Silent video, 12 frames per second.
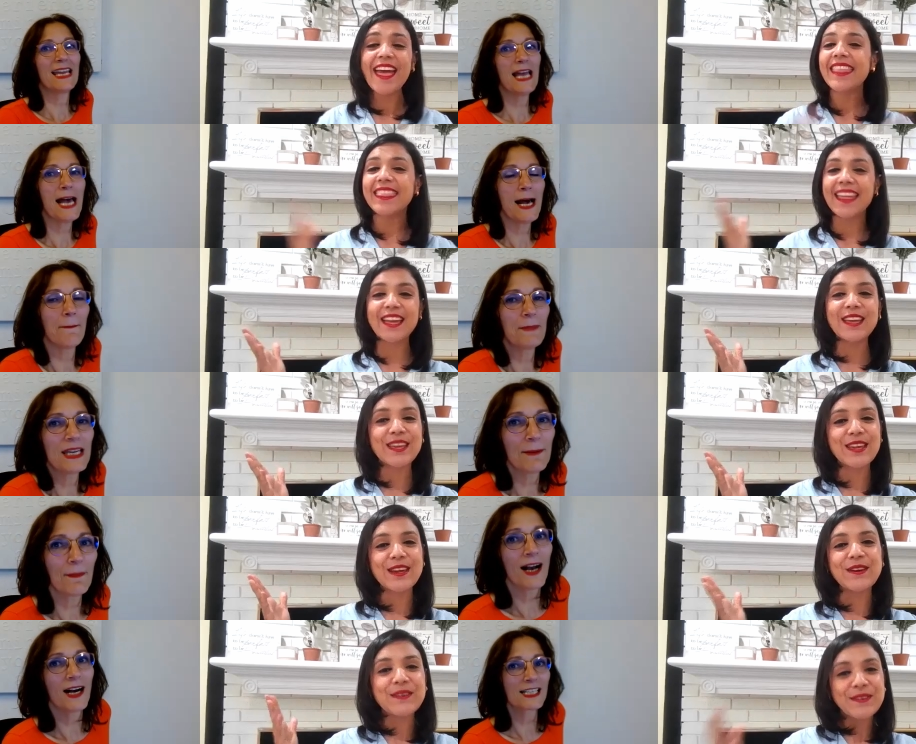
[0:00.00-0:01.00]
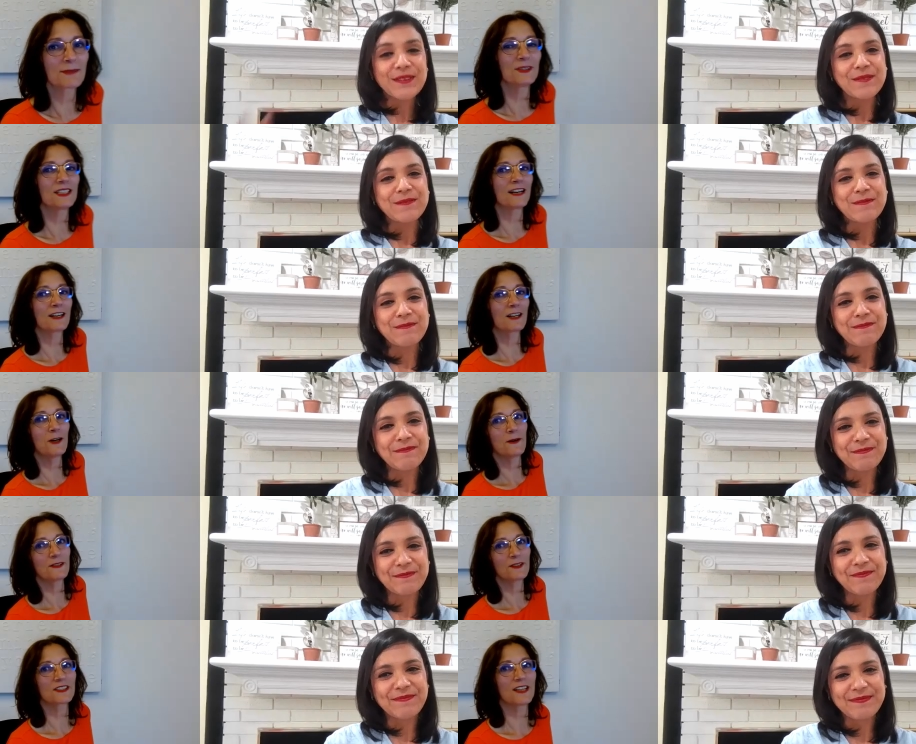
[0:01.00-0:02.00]
Speaker 1: yeah, me and my husband are
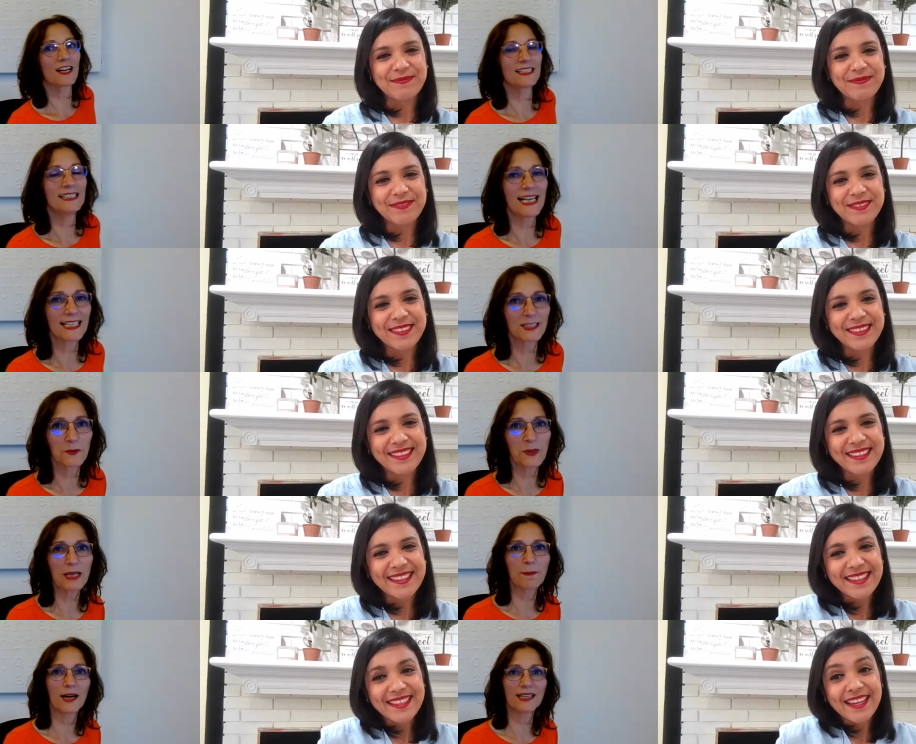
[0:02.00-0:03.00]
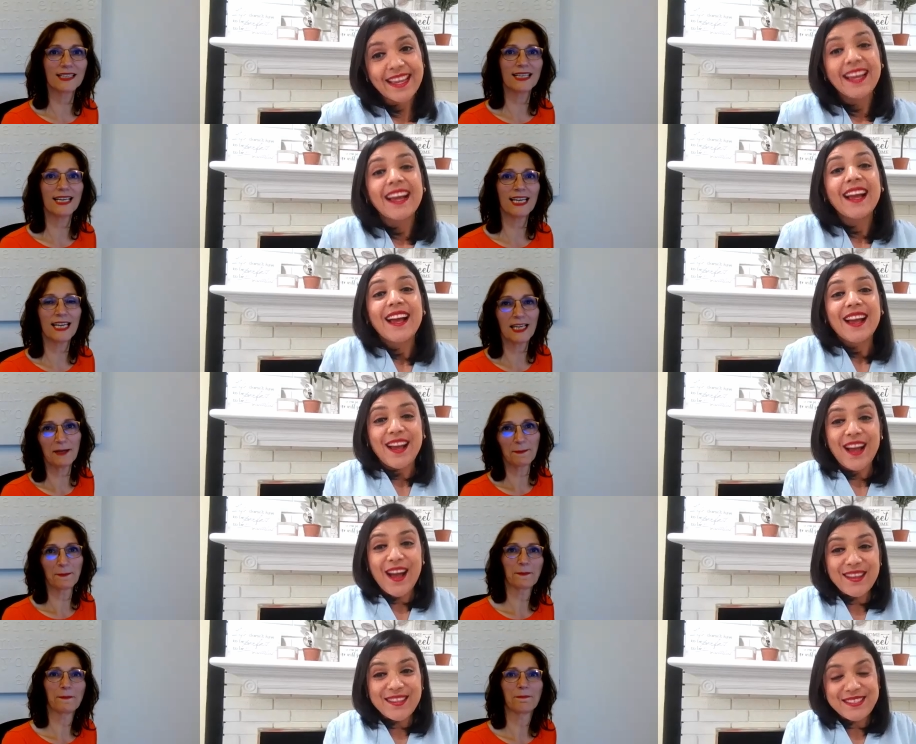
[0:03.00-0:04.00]
going to start next week, Monday
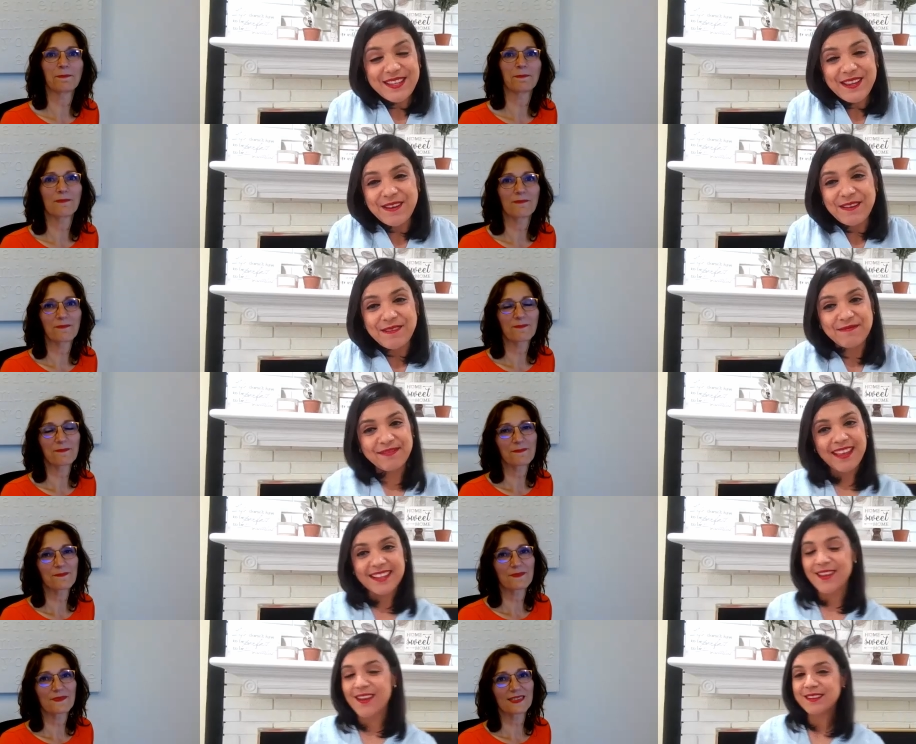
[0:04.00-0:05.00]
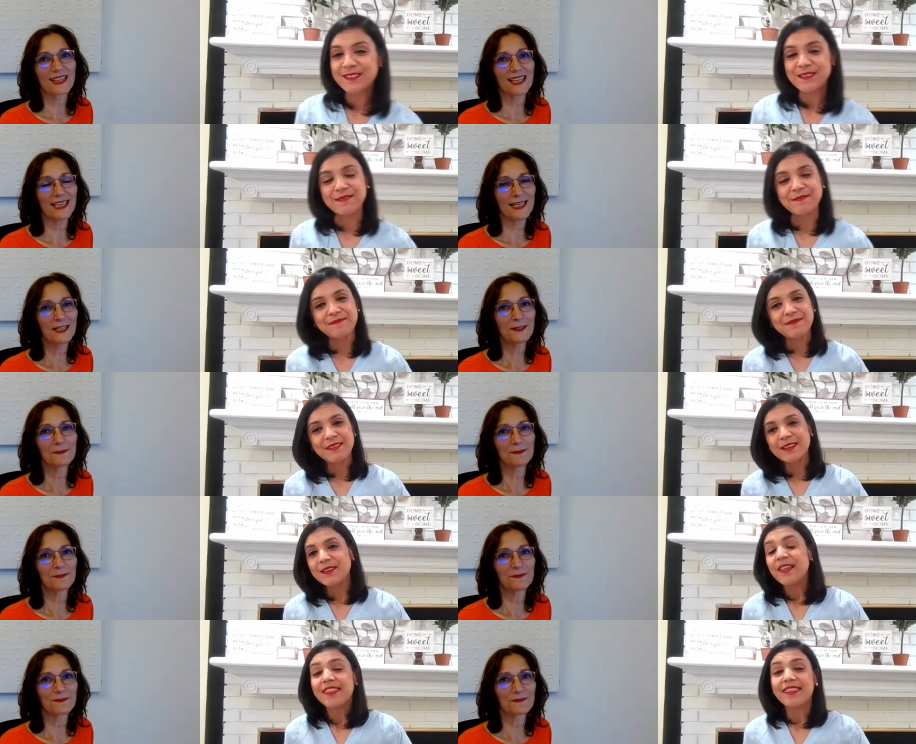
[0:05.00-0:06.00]
Speaker 2: awesome. That's awesome.
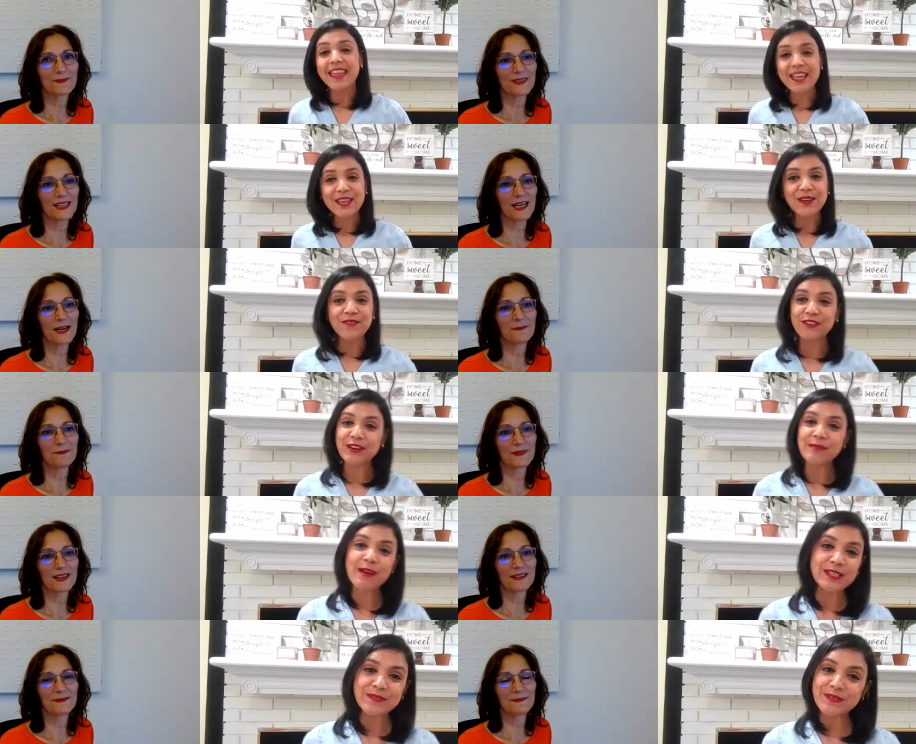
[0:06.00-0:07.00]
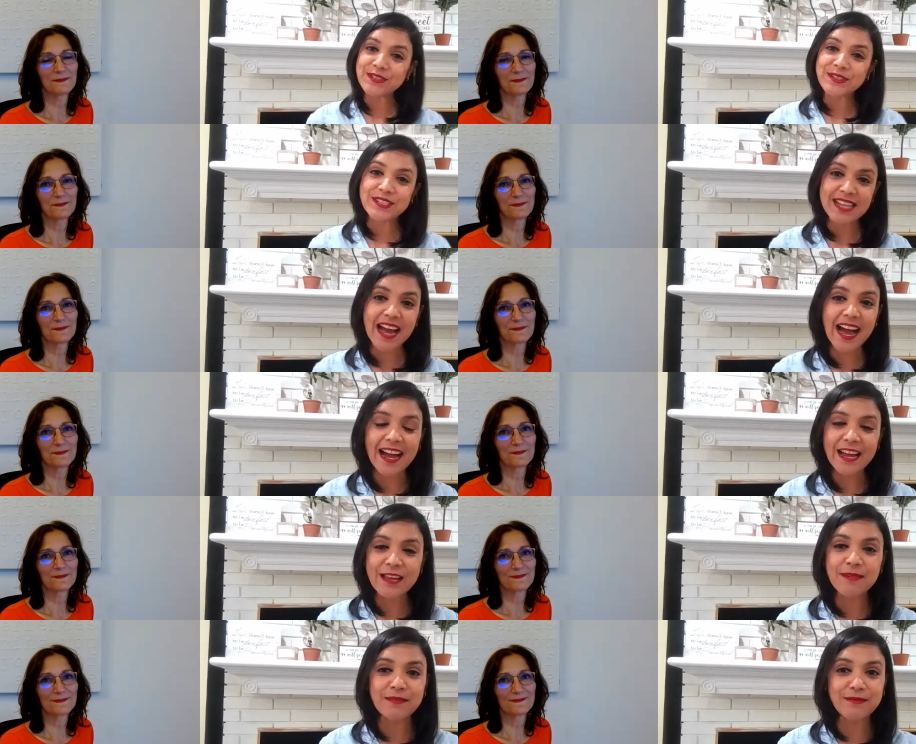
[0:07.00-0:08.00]
Yeah. Thank yeah. you very much for your
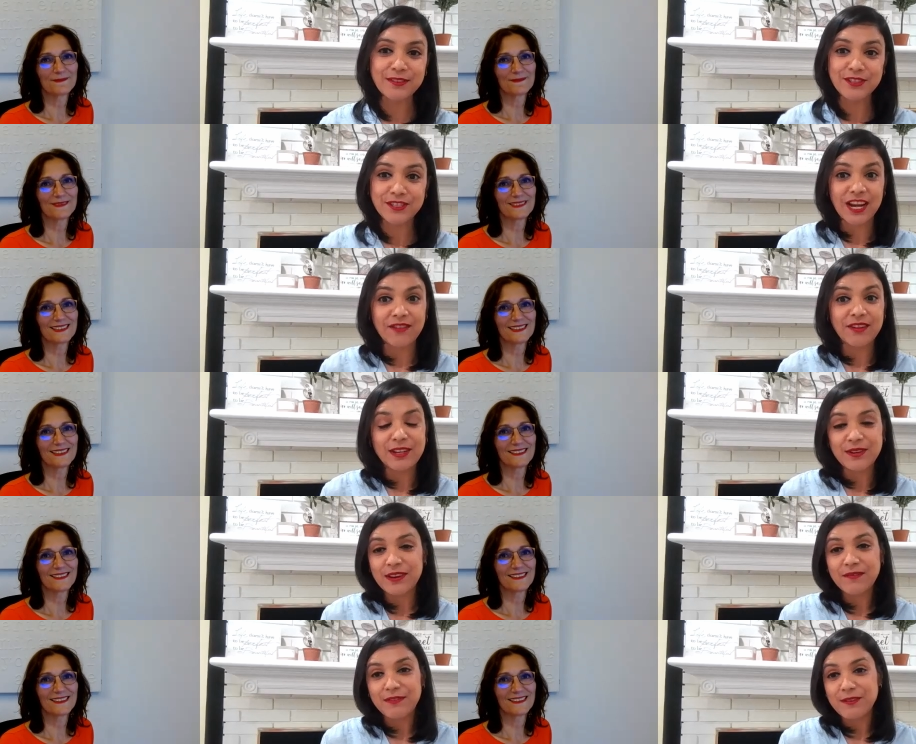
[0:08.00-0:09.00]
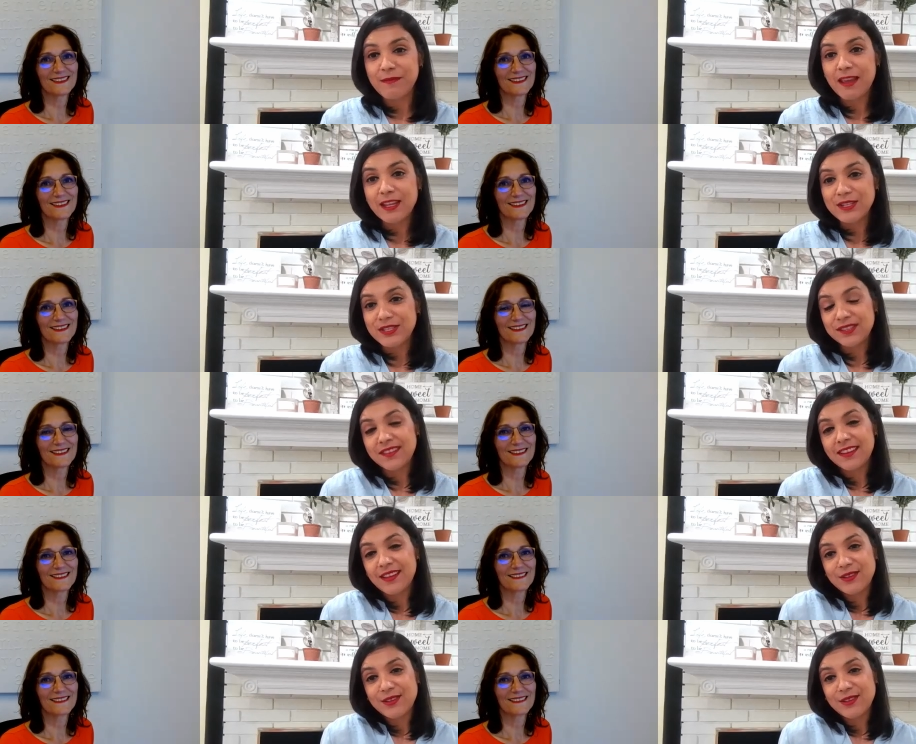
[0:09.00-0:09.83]
time and for sharing your information